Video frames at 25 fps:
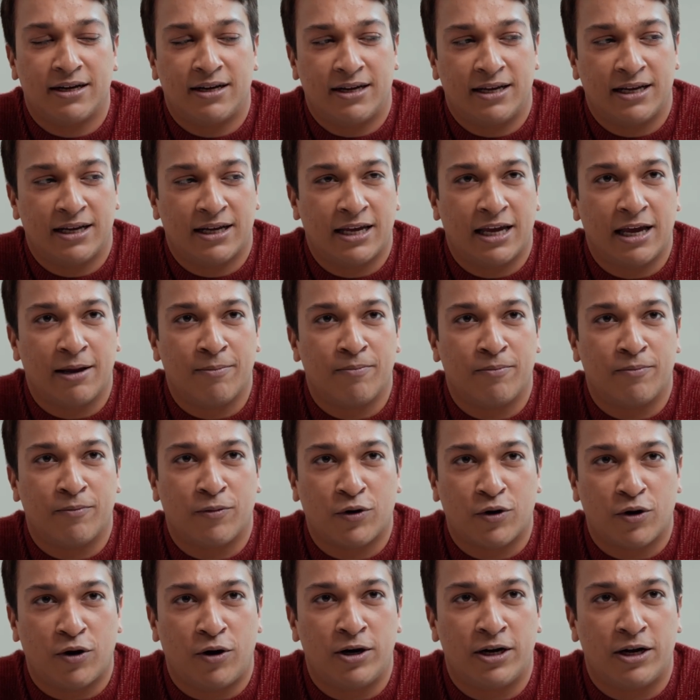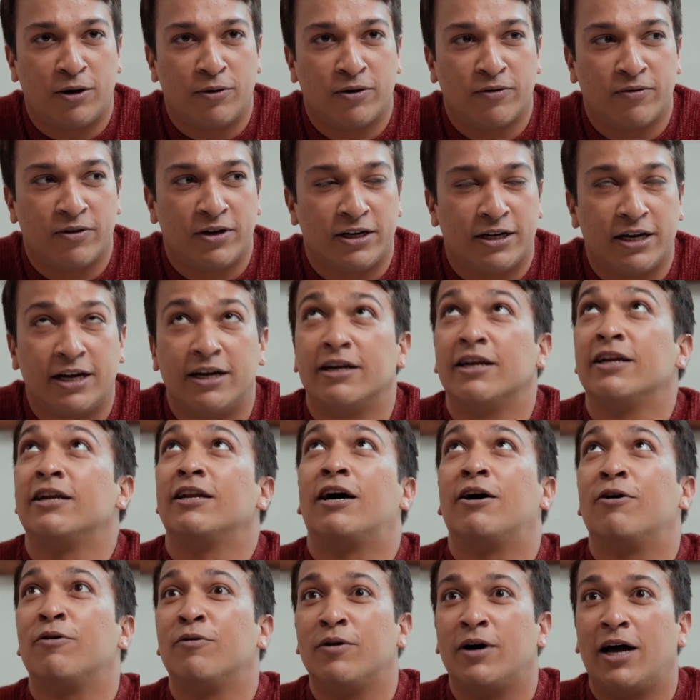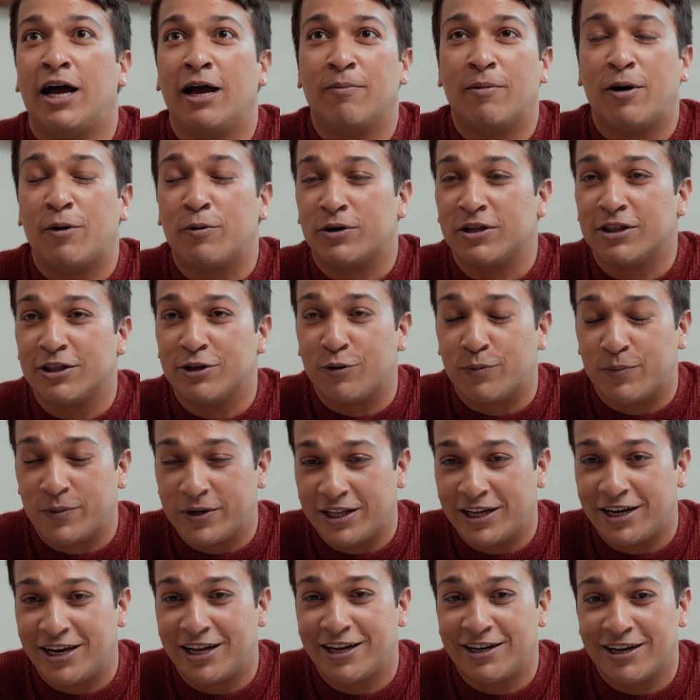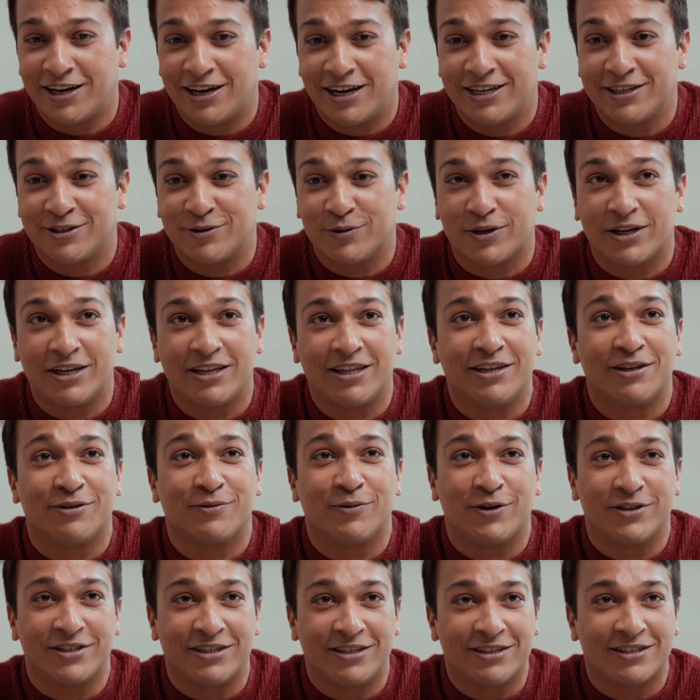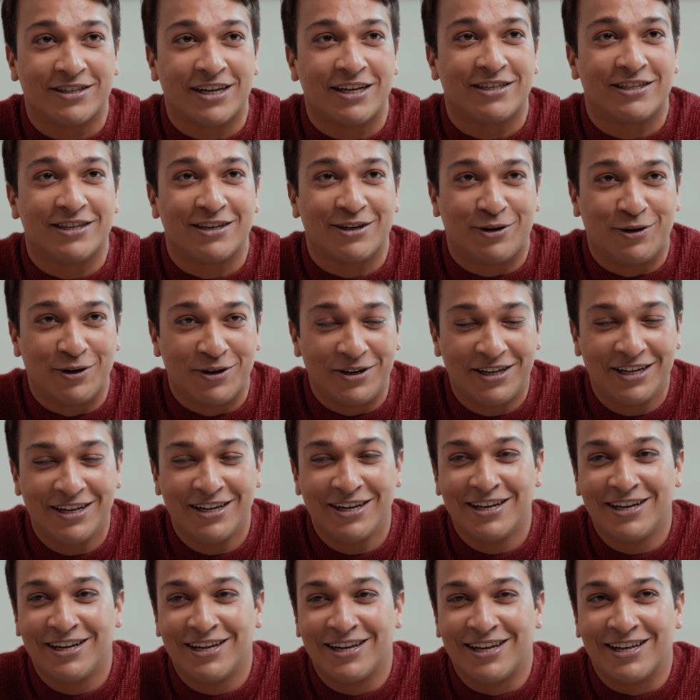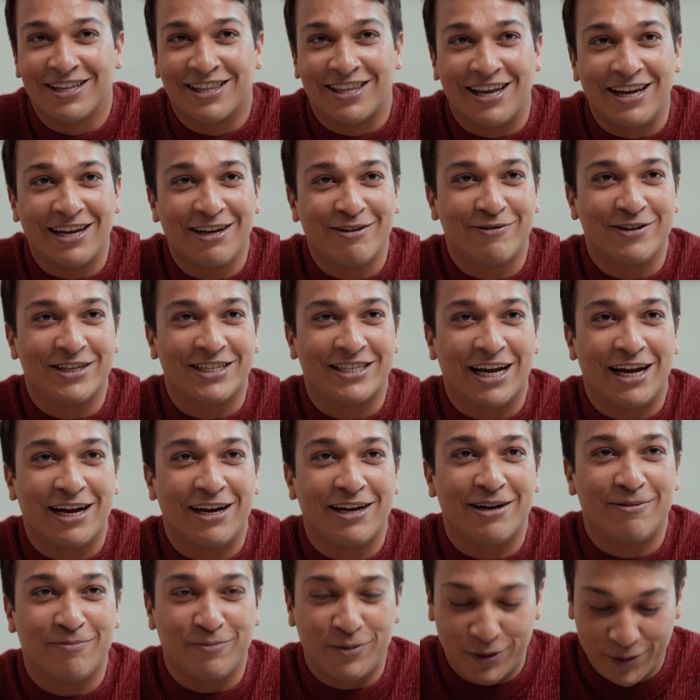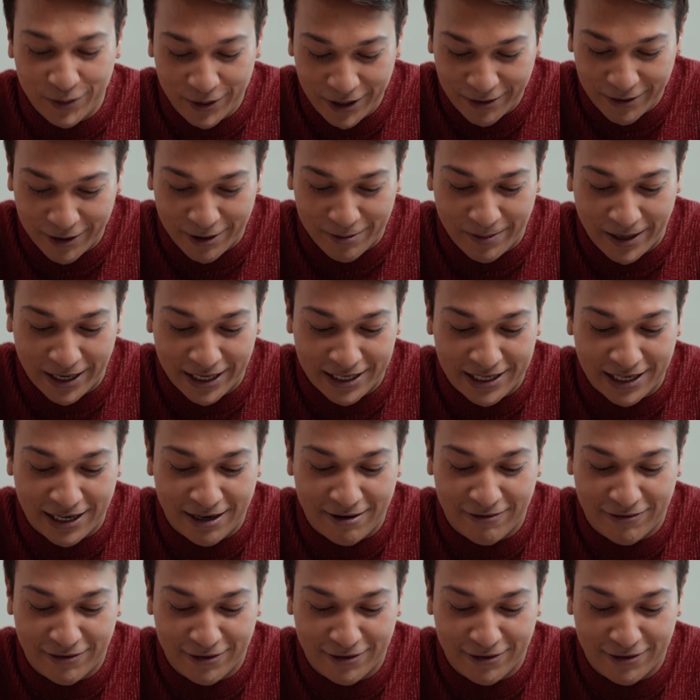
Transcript: I crawled out of the tent and now I'm out in the open. Then I realized, okay, this wasn't such a good thing which I am doing with myself.